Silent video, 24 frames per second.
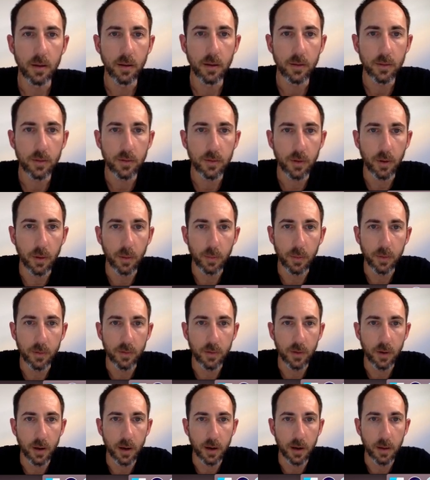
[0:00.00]
So we've
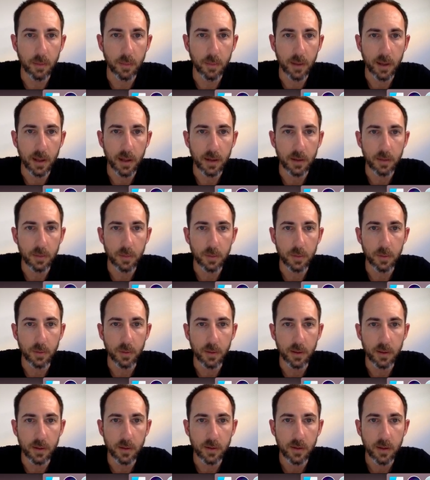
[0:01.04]
got an imbalance between
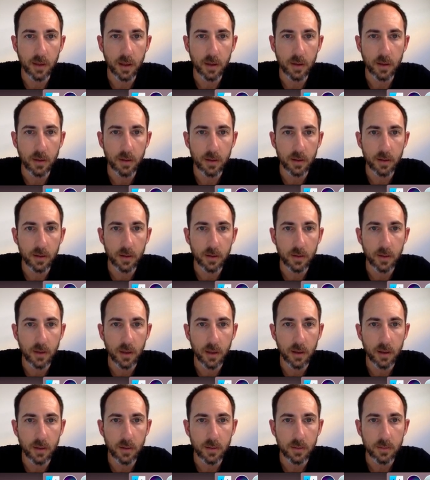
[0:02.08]
this candle and this
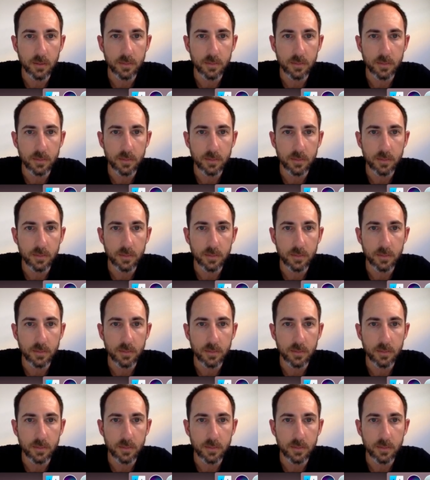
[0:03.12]
candle.